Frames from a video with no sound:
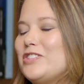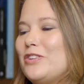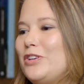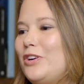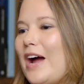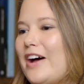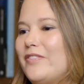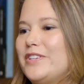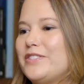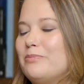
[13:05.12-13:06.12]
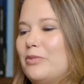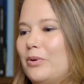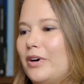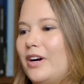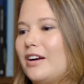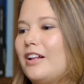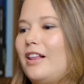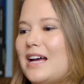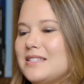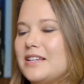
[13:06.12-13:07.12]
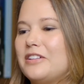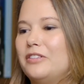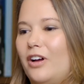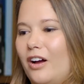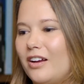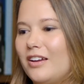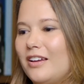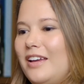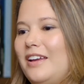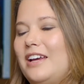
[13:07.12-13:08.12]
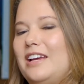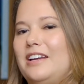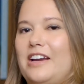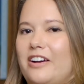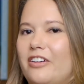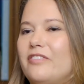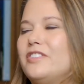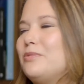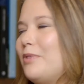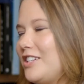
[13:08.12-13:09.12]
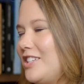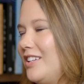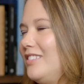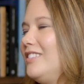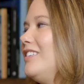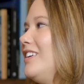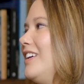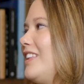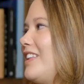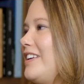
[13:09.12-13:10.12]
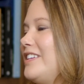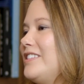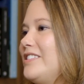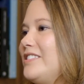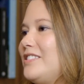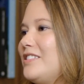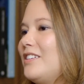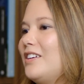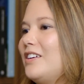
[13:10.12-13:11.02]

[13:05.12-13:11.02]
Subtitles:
So you have this more classic look in an era of the Depression that is